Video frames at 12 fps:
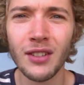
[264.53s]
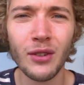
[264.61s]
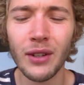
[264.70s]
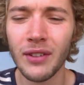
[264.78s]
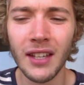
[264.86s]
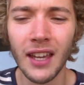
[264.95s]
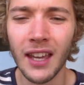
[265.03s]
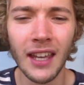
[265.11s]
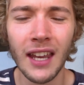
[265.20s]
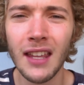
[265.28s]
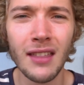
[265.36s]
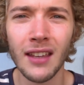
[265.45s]
You're not even getting
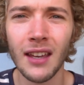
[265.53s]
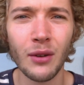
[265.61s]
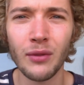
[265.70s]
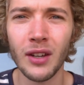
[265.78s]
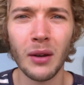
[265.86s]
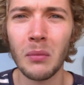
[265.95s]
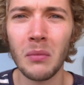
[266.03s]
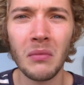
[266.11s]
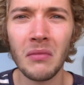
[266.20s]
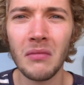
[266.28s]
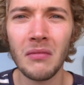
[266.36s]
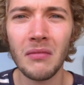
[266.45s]
anything out of gum.
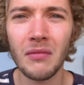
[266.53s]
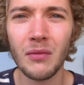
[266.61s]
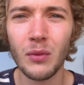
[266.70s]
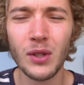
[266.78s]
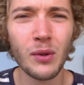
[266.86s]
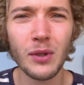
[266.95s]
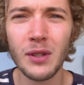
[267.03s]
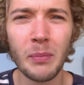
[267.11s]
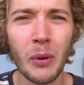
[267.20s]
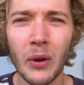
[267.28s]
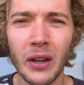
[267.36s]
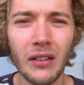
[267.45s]
So what's the
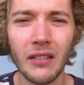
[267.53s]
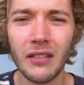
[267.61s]
point?